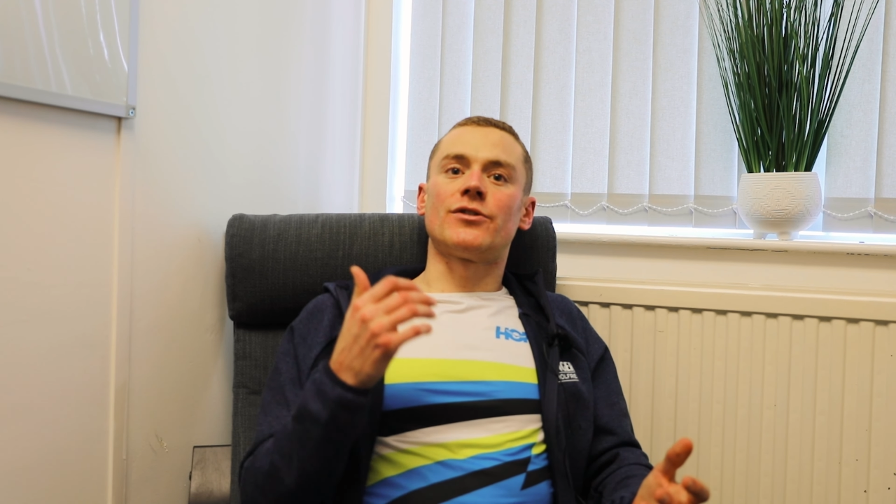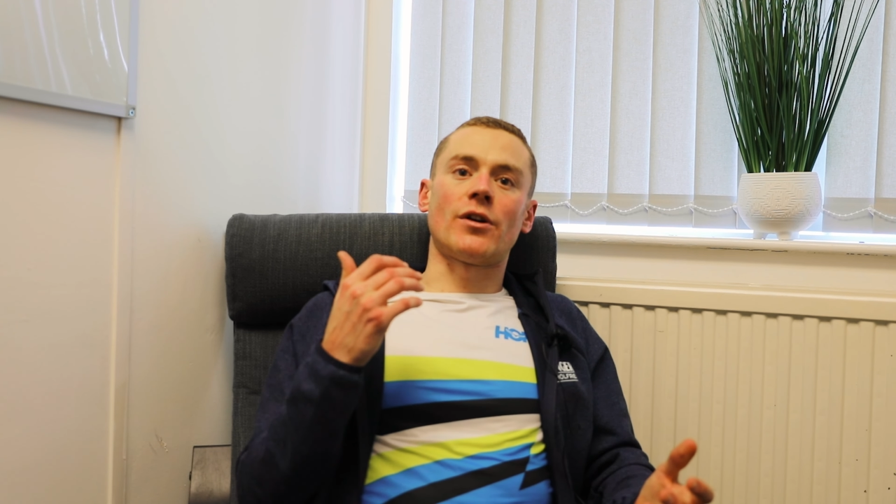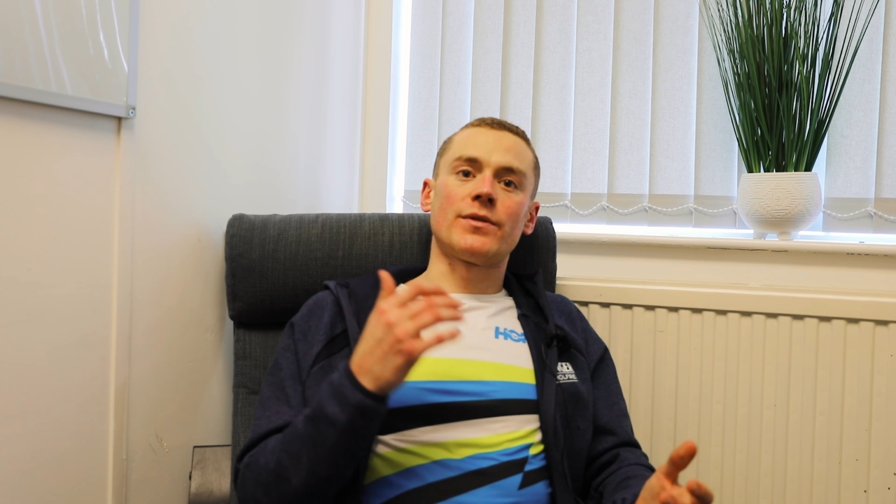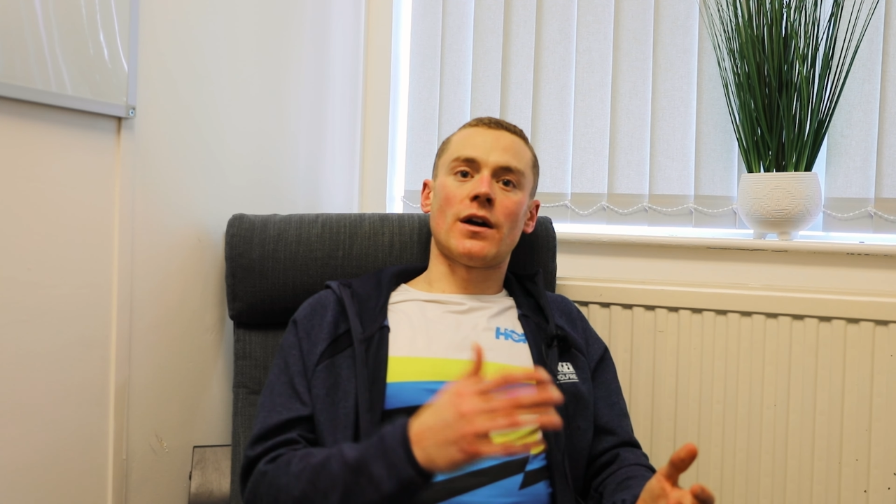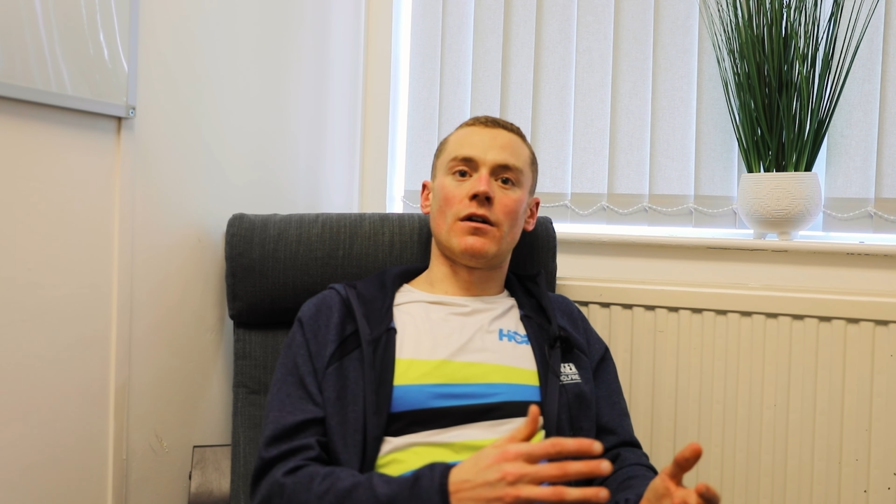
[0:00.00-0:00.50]

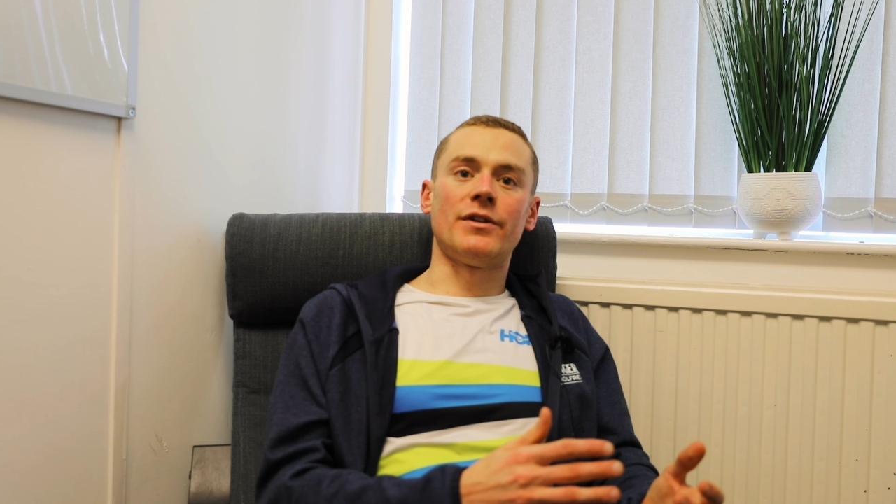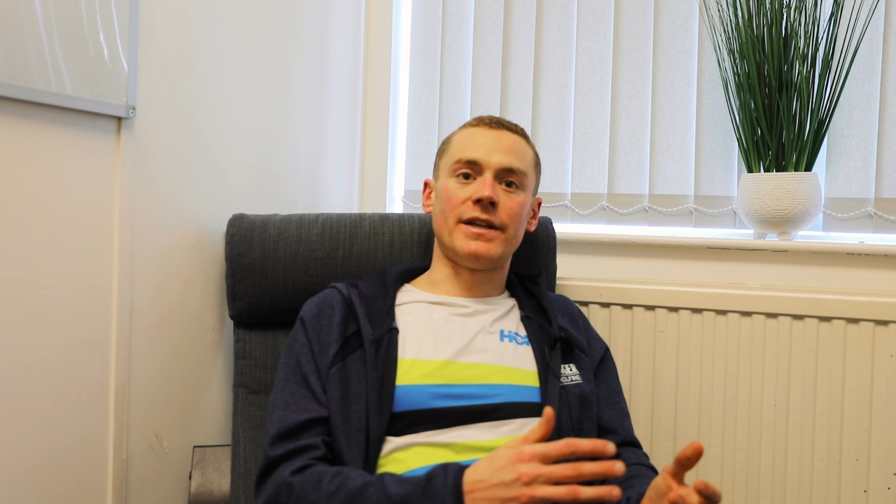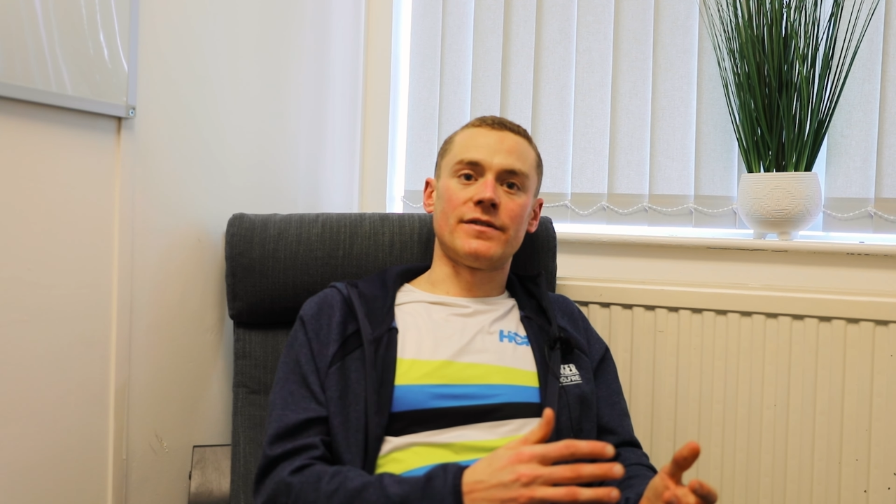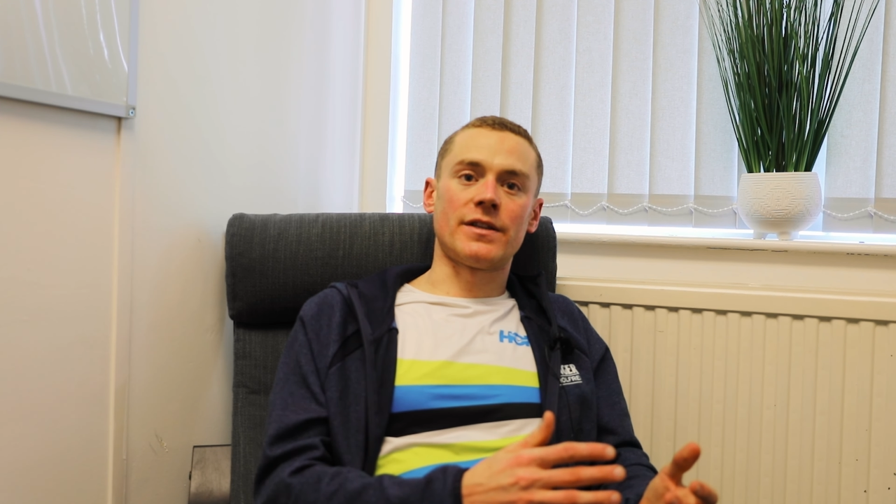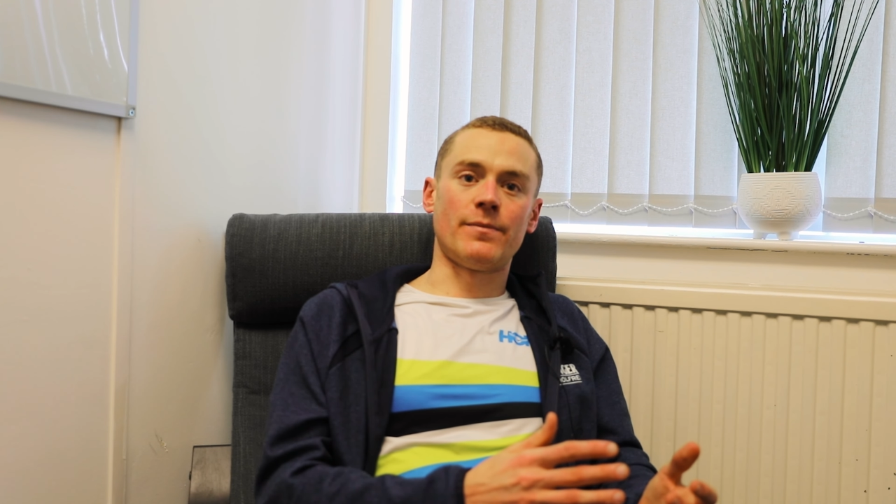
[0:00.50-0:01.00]
strokes hard
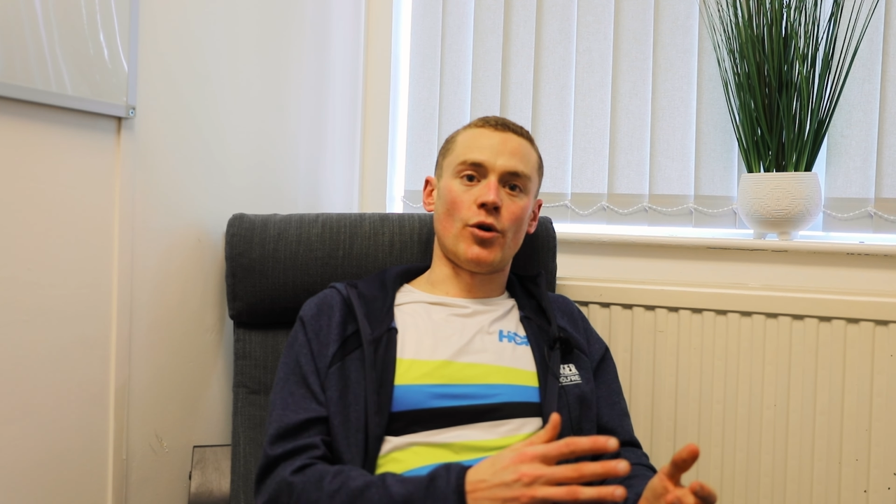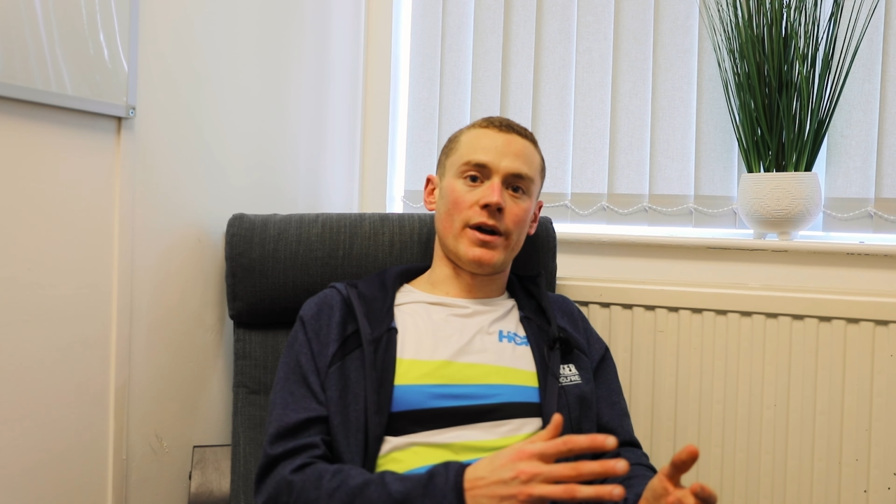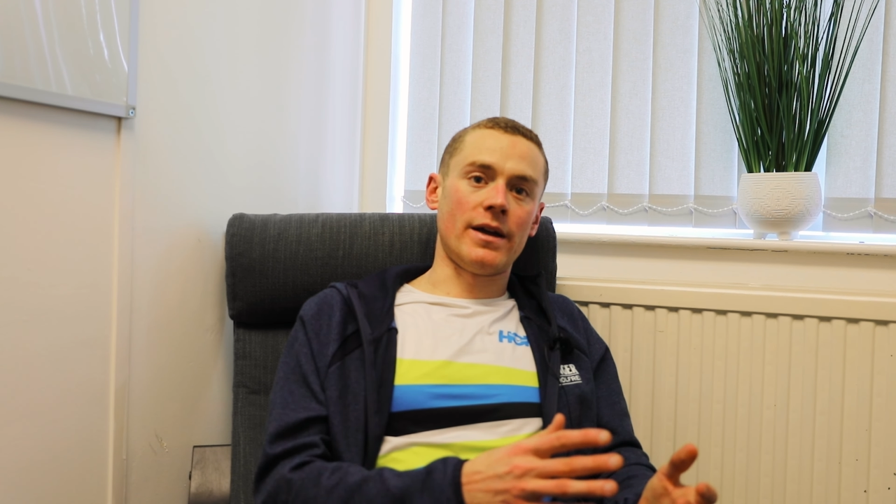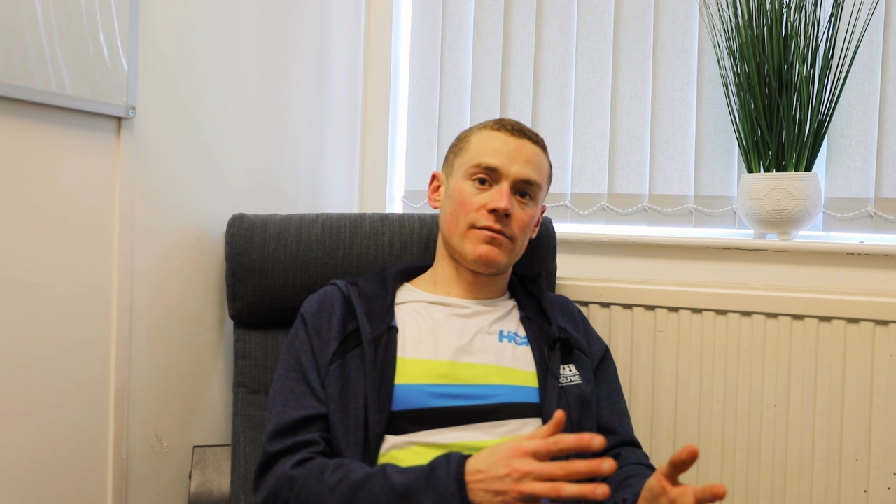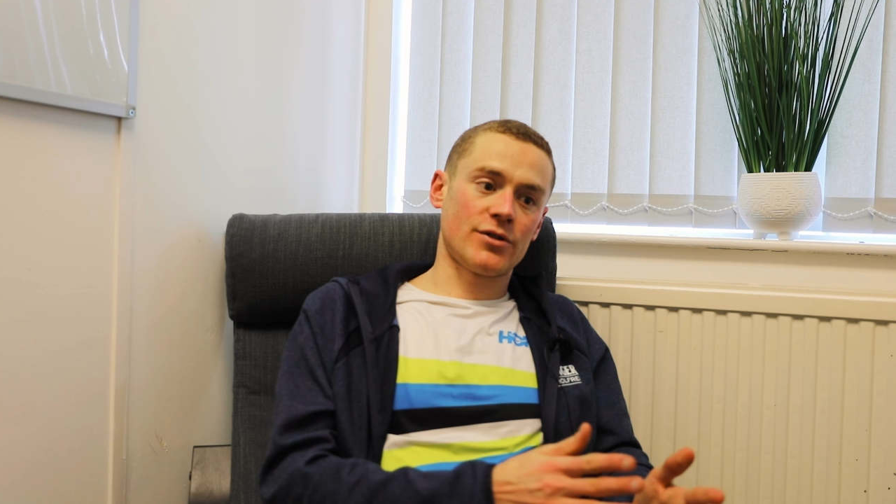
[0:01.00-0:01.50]
into the buoy,